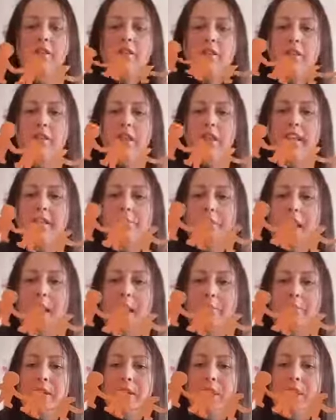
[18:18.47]
So these
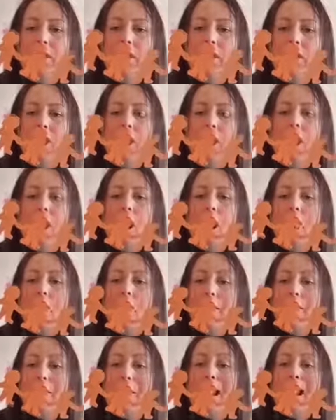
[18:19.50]
paper dolls
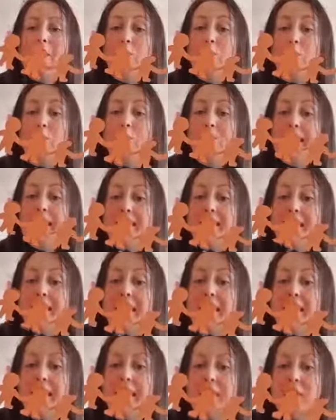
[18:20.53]
are about
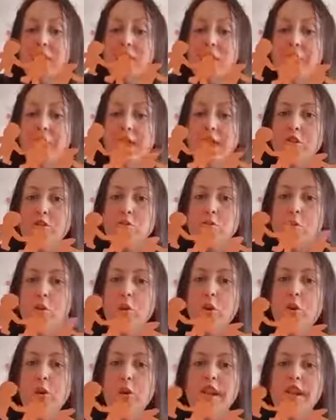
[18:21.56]
ready to be
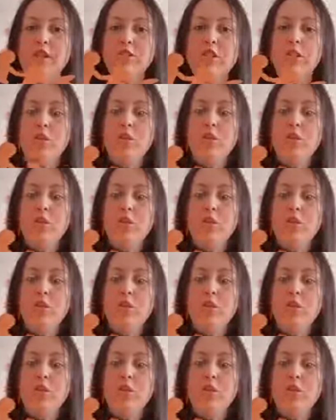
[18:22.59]
drawn on now.